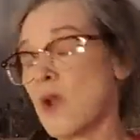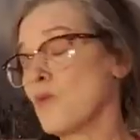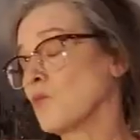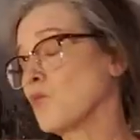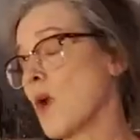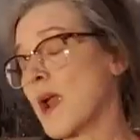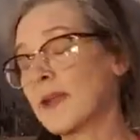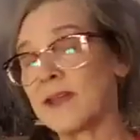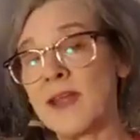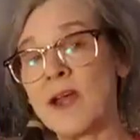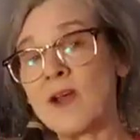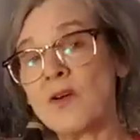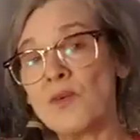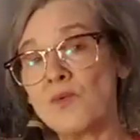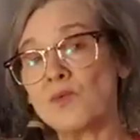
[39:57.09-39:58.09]
Right
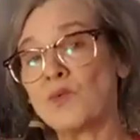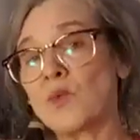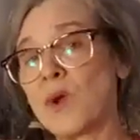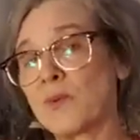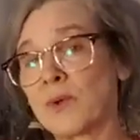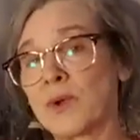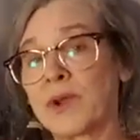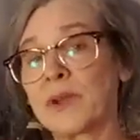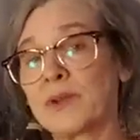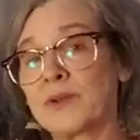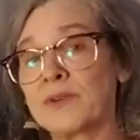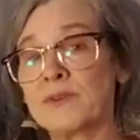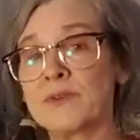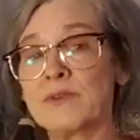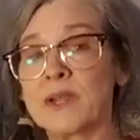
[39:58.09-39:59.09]
now, what we're going to
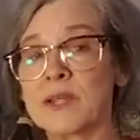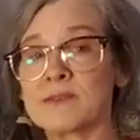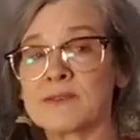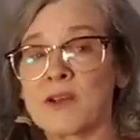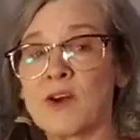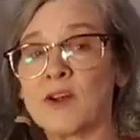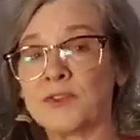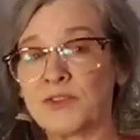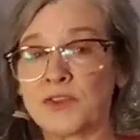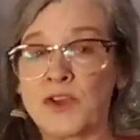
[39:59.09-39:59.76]
do is called